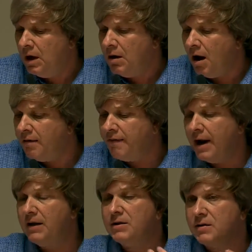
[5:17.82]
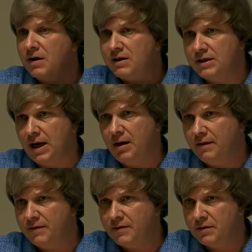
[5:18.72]
Nonviolence to
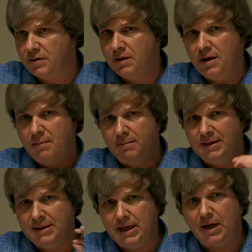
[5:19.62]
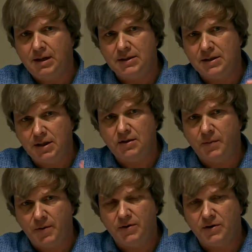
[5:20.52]
ourselves. Meticulous
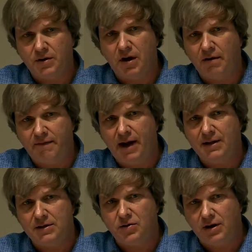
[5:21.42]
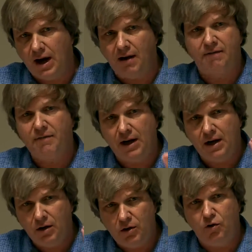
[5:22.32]
interpersonal nonviolence toward every
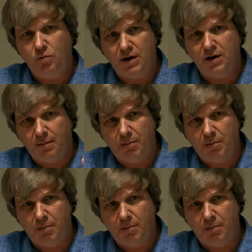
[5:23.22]
human